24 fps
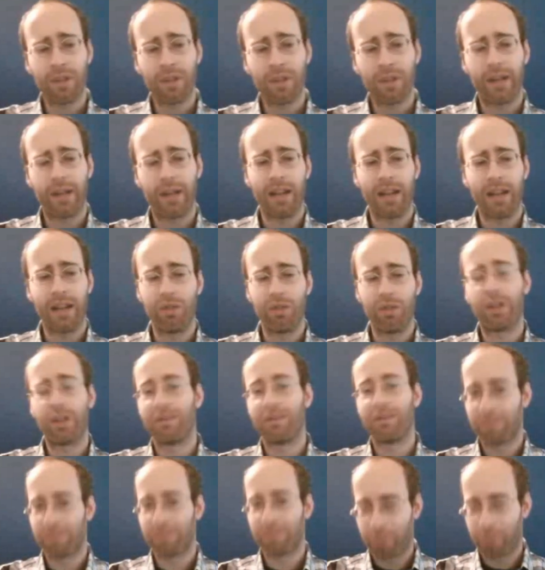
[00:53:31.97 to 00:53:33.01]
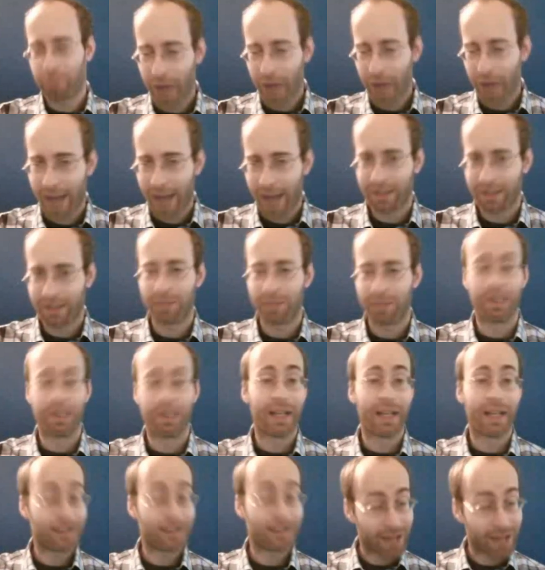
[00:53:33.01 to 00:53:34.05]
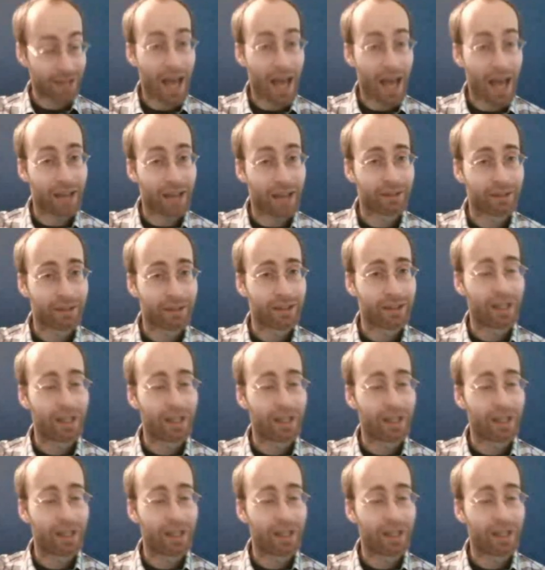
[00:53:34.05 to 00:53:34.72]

that you can practice beginning today